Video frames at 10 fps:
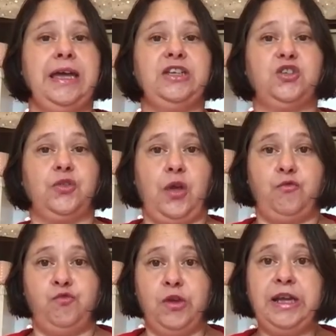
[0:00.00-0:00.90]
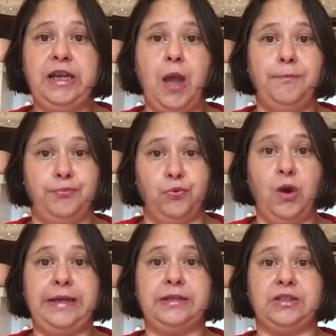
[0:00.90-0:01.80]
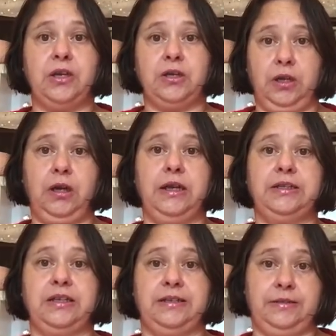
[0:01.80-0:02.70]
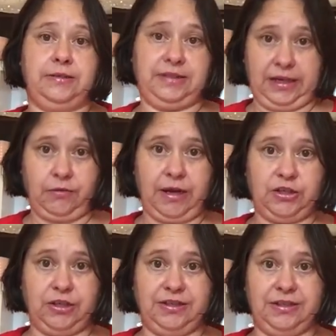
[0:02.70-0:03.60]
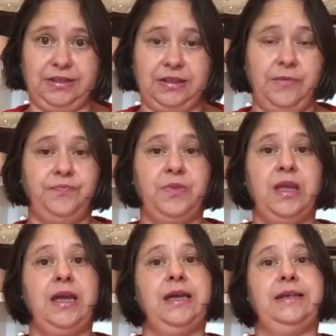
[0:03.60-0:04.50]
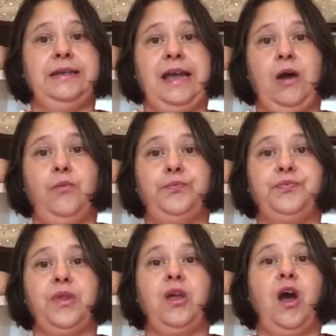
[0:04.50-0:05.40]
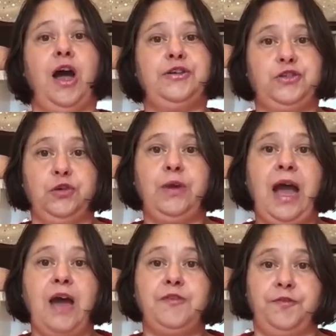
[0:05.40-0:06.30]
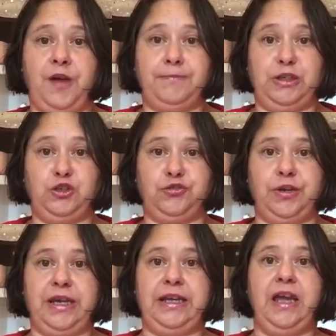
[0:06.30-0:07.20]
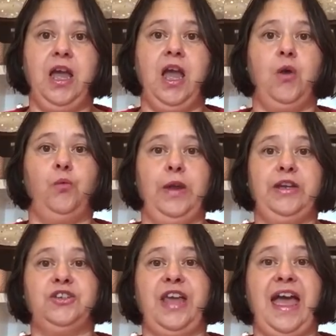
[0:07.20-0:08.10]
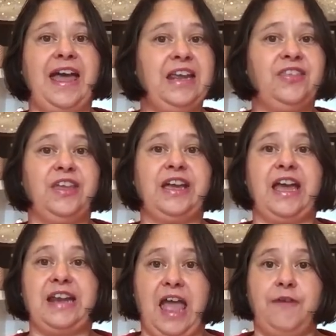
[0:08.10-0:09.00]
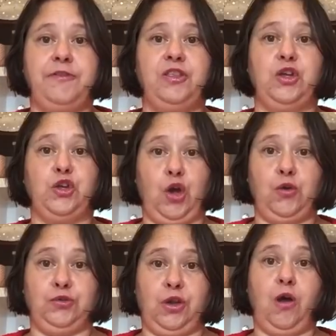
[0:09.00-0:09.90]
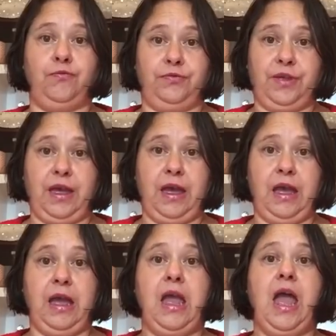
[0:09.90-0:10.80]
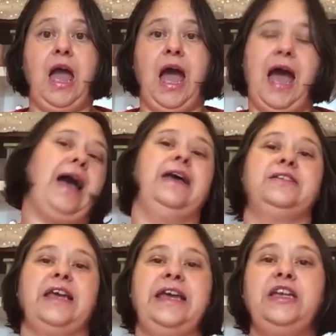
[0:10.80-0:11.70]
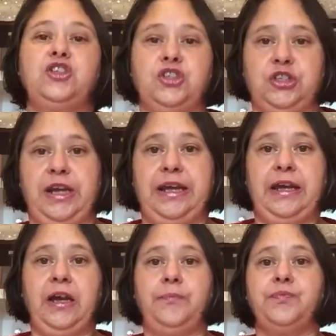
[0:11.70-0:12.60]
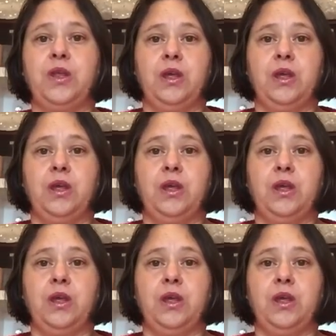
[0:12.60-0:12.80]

is they're really bright coloured decorations. Now, I do have a family tree which anything and everything goes on there, and each year,